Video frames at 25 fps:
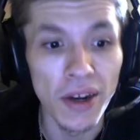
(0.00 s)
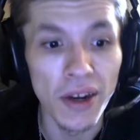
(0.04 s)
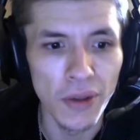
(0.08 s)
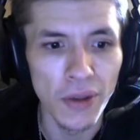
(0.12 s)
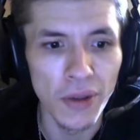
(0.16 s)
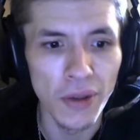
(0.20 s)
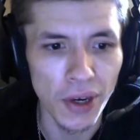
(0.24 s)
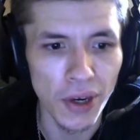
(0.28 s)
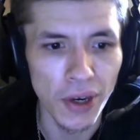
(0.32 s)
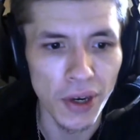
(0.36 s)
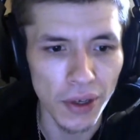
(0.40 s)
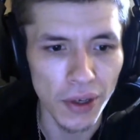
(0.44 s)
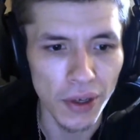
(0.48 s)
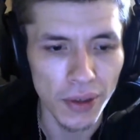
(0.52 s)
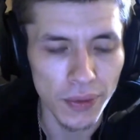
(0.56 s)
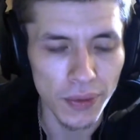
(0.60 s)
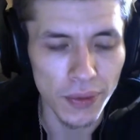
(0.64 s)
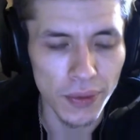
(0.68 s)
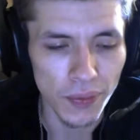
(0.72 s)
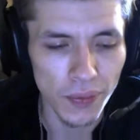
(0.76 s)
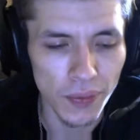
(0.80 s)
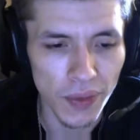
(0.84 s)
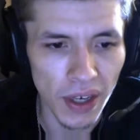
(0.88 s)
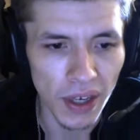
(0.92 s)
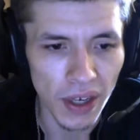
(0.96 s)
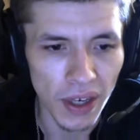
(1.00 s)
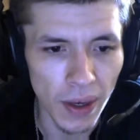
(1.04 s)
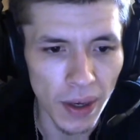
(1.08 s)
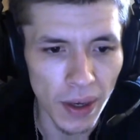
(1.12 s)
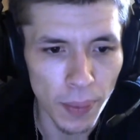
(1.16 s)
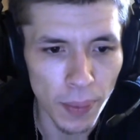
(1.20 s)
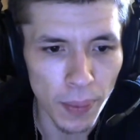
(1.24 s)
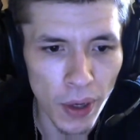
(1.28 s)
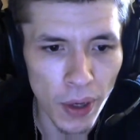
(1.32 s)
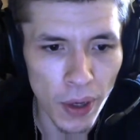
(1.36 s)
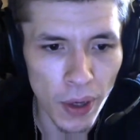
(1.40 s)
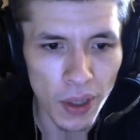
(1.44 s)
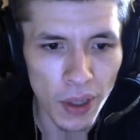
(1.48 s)
There you go.
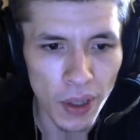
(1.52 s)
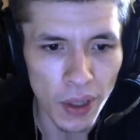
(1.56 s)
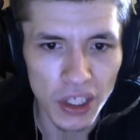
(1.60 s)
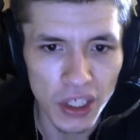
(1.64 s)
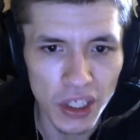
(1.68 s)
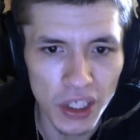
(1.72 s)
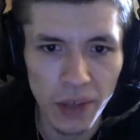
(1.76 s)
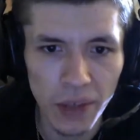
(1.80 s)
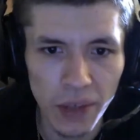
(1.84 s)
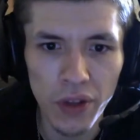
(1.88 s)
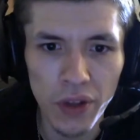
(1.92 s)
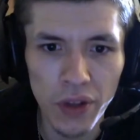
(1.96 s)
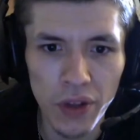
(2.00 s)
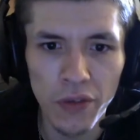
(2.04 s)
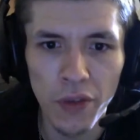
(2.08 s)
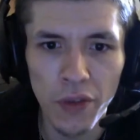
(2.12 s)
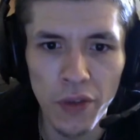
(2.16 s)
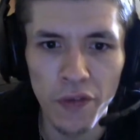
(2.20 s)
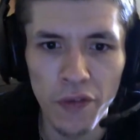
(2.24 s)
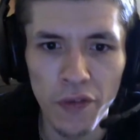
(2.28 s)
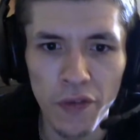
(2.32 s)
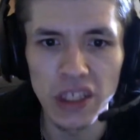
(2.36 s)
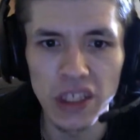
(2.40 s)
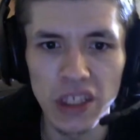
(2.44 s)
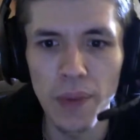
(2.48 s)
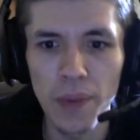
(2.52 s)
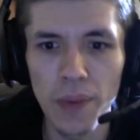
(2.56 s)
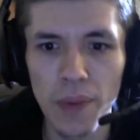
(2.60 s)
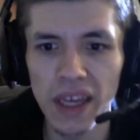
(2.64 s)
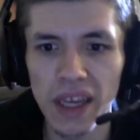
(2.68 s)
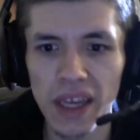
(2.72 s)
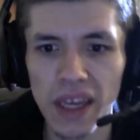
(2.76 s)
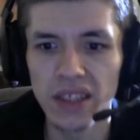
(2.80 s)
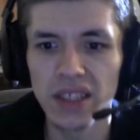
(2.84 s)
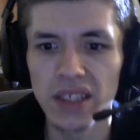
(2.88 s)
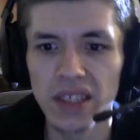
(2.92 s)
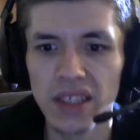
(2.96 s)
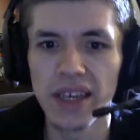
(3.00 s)
Pretty much when the first time he
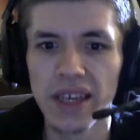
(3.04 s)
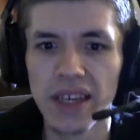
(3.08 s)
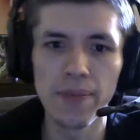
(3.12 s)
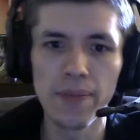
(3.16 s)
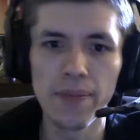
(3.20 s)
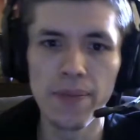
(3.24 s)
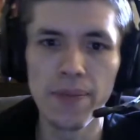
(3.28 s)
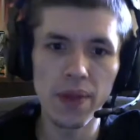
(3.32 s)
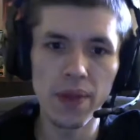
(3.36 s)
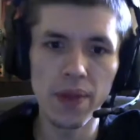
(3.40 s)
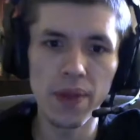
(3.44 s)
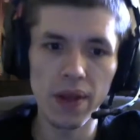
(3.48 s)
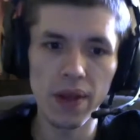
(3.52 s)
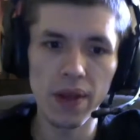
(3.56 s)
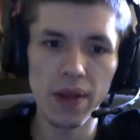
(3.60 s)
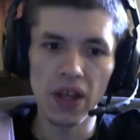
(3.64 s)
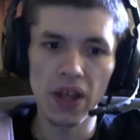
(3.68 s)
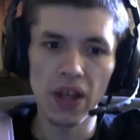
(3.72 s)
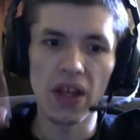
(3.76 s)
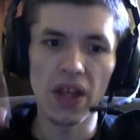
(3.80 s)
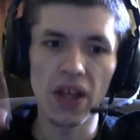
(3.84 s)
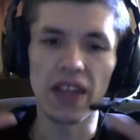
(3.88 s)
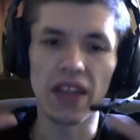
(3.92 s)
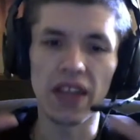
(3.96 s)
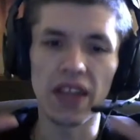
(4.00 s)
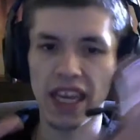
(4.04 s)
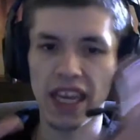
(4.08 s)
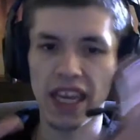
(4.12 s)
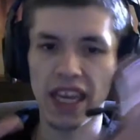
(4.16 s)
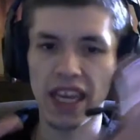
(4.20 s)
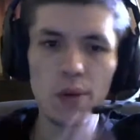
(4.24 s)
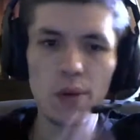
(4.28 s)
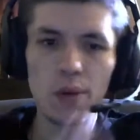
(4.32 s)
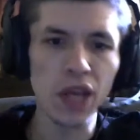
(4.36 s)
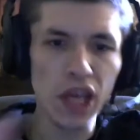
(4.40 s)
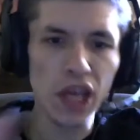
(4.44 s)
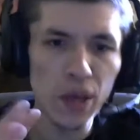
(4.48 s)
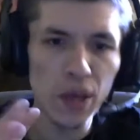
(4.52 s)
gets to him, like he
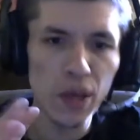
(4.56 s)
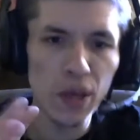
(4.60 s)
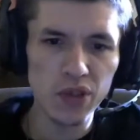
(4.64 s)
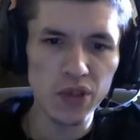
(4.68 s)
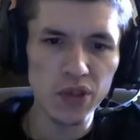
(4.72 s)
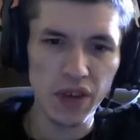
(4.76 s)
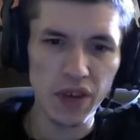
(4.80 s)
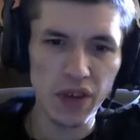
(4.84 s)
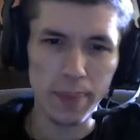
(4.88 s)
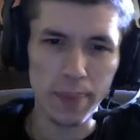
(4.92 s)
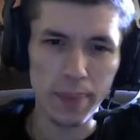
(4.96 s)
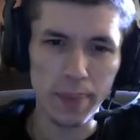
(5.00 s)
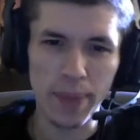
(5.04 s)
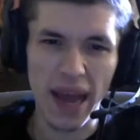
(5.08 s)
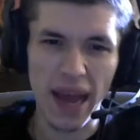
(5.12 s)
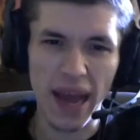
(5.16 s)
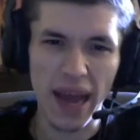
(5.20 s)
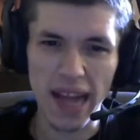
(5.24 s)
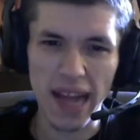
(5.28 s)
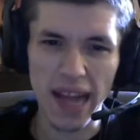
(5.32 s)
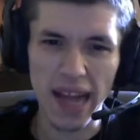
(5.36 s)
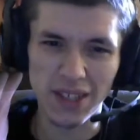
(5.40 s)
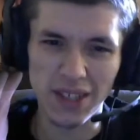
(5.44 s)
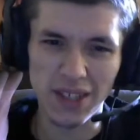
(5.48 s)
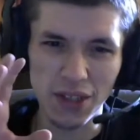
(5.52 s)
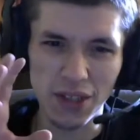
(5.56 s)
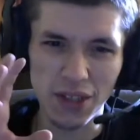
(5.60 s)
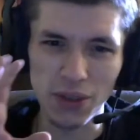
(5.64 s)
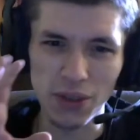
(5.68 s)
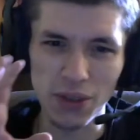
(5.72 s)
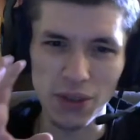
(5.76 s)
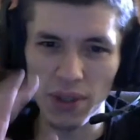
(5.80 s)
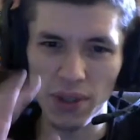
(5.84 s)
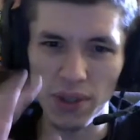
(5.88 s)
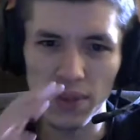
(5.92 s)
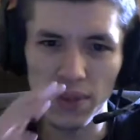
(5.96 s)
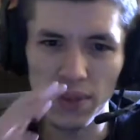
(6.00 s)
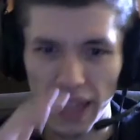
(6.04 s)
was fucking badass too. He
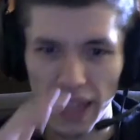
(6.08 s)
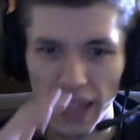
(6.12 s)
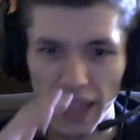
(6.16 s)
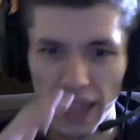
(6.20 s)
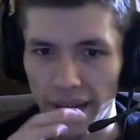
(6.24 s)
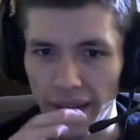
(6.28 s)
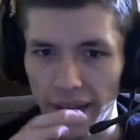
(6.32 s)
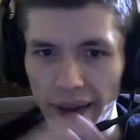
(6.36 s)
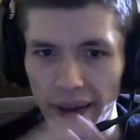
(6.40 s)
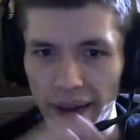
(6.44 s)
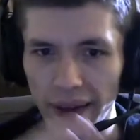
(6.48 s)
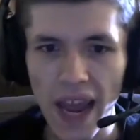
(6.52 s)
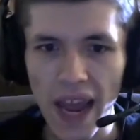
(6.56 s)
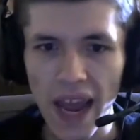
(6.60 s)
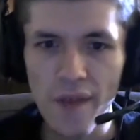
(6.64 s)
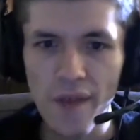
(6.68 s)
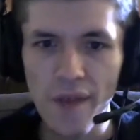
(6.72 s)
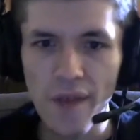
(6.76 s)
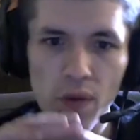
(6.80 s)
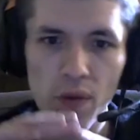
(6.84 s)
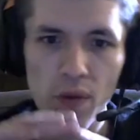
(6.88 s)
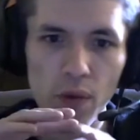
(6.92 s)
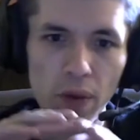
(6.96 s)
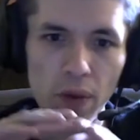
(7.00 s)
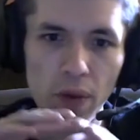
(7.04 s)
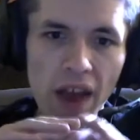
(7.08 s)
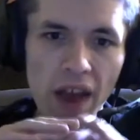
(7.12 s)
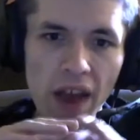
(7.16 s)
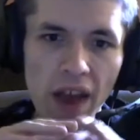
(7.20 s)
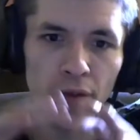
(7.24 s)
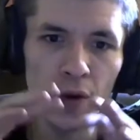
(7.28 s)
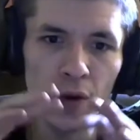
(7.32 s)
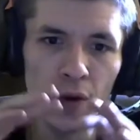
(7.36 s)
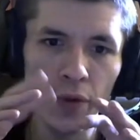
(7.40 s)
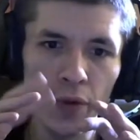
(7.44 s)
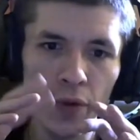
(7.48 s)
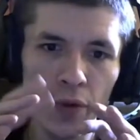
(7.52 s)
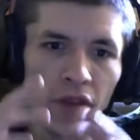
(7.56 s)
would like every
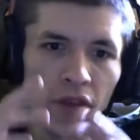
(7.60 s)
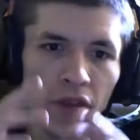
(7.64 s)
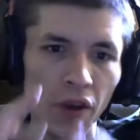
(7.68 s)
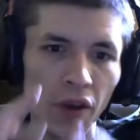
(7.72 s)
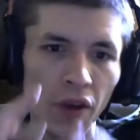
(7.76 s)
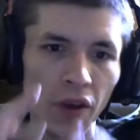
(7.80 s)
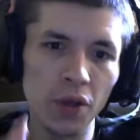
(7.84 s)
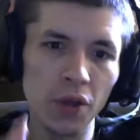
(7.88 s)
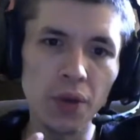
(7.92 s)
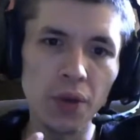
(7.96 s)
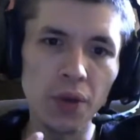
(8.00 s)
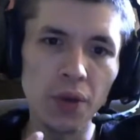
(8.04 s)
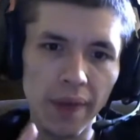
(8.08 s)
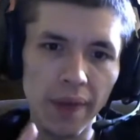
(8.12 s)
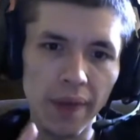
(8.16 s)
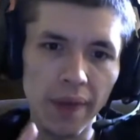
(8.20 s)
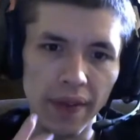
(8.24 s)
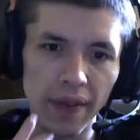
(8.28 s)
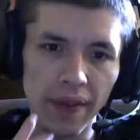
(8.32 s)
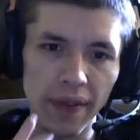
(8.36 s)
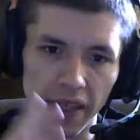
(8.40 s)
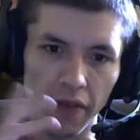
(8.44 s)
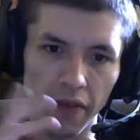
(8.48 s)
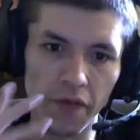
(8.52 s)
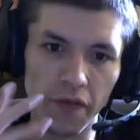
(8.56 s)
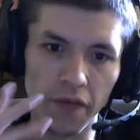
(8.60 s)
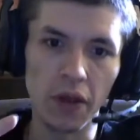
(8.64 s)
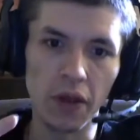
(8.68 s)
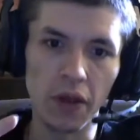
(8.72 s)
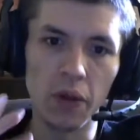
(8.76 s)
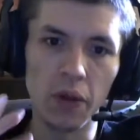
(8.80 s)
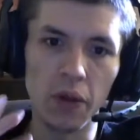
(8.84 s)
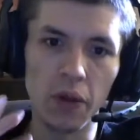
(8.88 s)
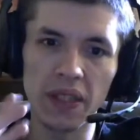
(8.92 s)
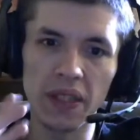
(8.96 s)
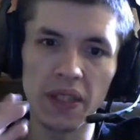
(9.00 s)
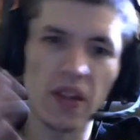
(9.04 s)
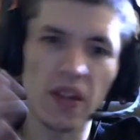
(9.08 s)
reveal you get that's like a villain,
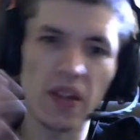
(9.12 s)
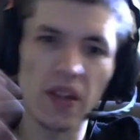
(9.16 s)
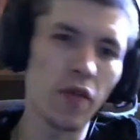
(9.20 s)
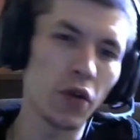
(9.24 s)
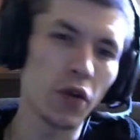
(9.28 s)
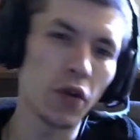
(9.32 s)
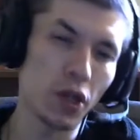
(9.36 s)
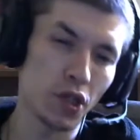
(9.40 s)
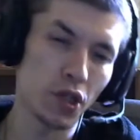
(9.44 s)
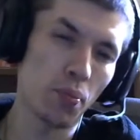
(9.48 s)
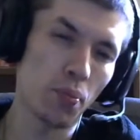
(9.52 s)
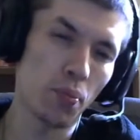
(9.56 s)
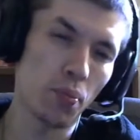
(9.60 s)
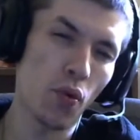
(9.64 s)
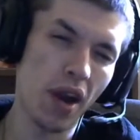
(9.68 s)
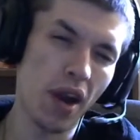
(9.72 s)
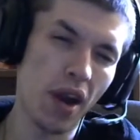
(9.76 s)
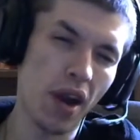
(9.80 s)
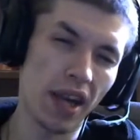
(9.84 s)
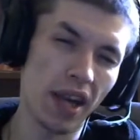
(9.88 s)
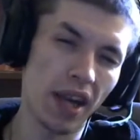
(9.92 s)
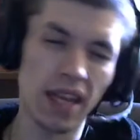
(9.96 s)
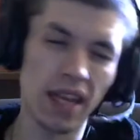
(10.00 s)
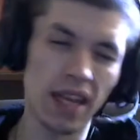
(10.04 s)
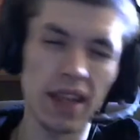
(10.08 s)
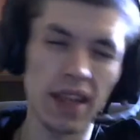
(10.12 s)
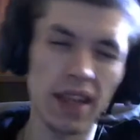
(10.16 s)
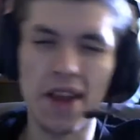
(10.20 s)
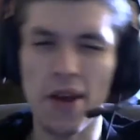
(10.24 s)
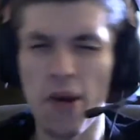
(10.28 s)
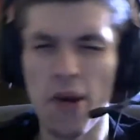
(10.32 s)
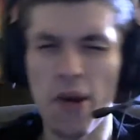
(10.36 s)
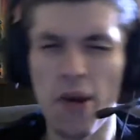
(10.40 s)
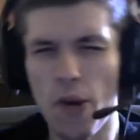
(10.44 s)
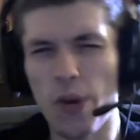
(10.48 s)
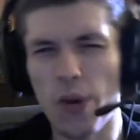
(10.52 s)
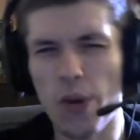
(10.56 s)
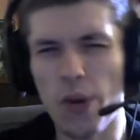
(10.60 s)
it's never disappointing. It's not like
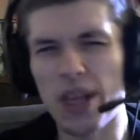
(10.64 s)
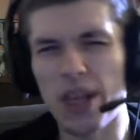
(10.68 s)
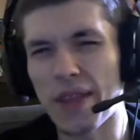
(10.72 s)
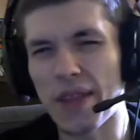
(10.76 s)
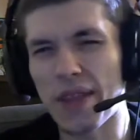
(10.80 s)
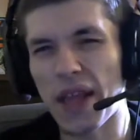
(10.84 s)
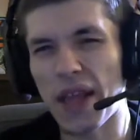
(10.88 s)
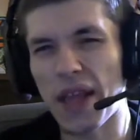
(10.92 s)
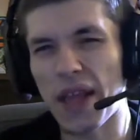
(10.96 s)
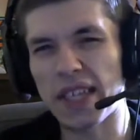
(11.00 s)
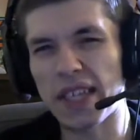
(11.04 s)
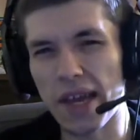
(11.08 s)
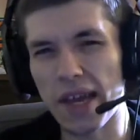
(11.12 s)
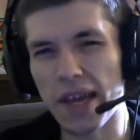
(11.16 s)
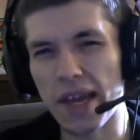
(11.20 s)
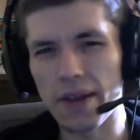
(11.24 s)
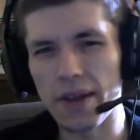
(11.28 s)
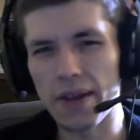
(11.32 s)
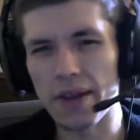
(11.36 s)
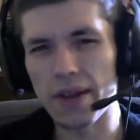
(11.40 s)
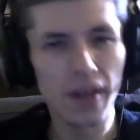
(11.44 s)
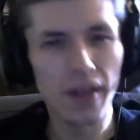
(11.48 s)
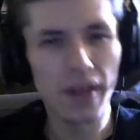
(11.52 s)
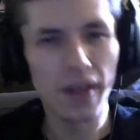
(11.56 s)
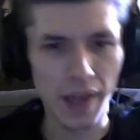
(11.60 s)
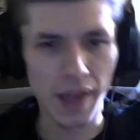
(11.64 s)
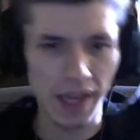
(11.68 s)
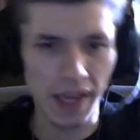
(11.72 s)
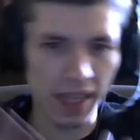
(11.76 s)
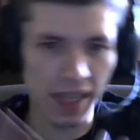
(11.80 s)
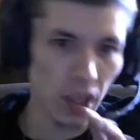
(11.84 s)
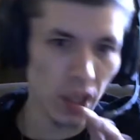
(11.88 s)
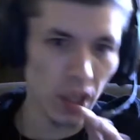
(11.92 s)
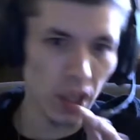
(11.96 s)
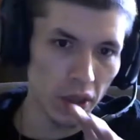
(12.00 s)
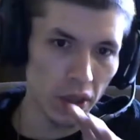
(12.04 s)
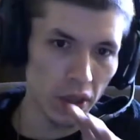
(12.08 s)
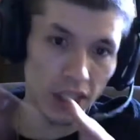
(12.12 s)
oh he's not that tight. Like it's
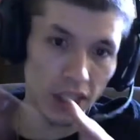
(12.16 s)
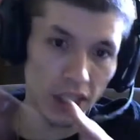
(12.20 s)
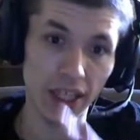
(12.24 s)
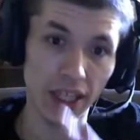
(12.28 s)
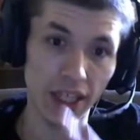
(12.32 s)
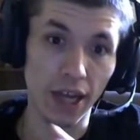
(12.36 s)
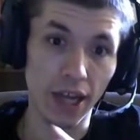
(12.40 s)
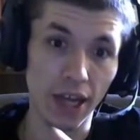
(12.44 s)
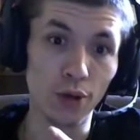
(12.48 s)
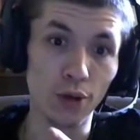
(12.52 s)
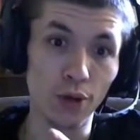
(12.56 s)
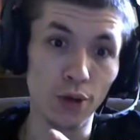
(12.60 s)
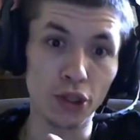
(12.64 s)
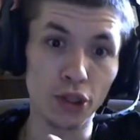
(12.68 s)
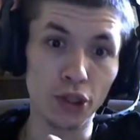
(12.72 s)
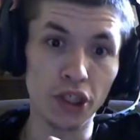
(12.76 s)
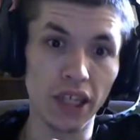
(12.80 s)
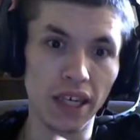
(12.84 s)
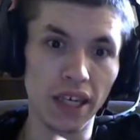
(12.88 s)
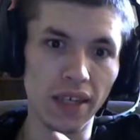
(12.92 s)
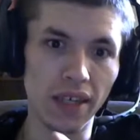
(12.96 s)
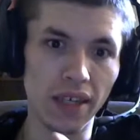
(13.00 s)
always just like oh shit.